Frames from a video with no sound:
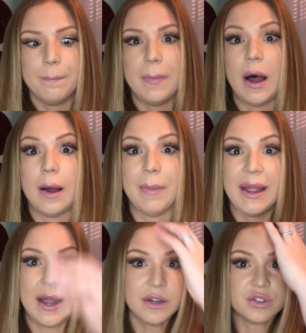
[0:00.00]

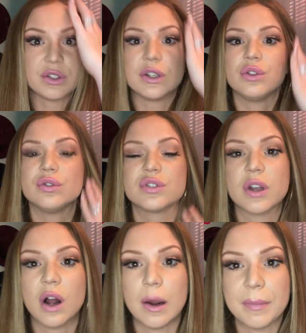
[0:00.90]
I actually used
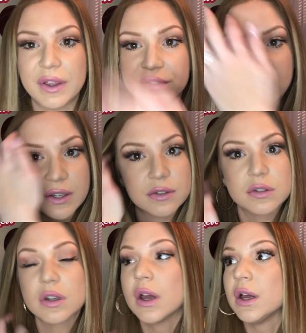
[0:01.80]
it on my
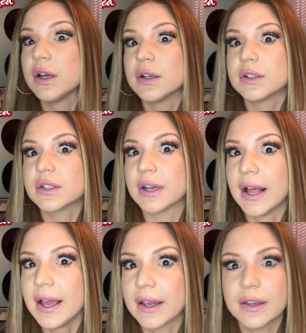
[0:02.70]
face
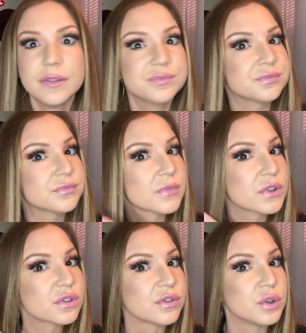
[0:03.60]
today.
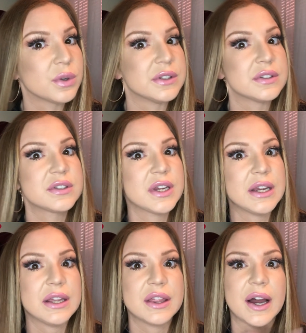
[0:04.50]
So if you can
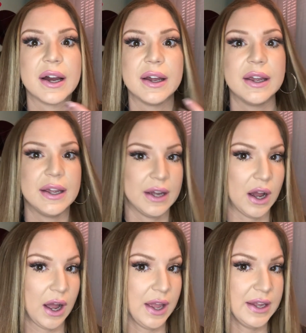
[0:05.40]
see that
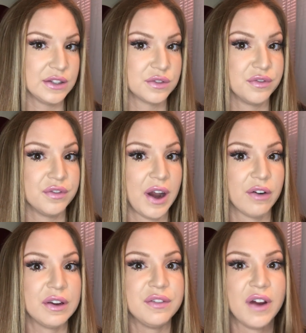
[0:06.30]
it's
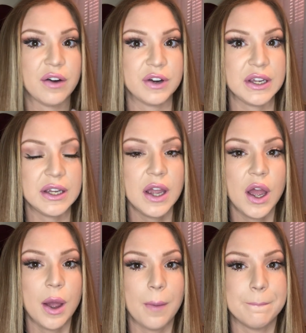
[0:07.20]
very, very
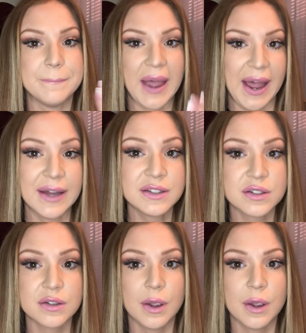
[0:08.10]
matte,